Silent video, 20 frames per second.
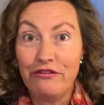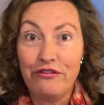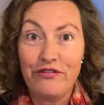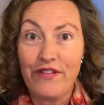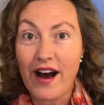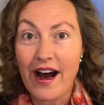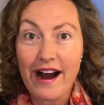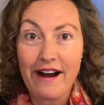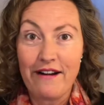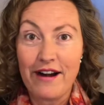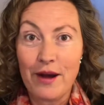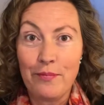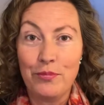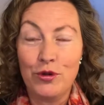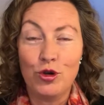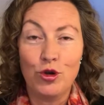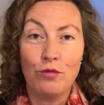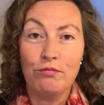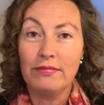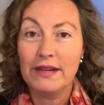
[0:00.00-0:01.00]
fire up
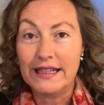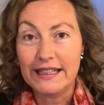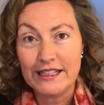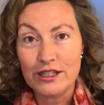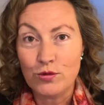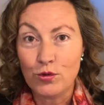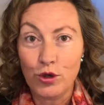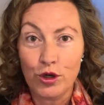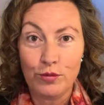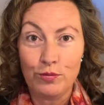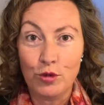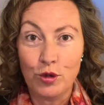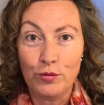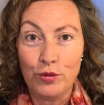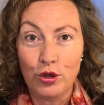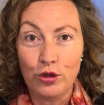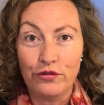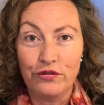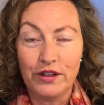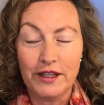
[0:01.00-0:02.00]
and your mind work more
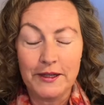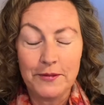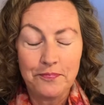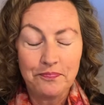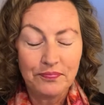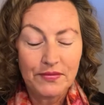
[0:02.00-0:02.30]
beautifully.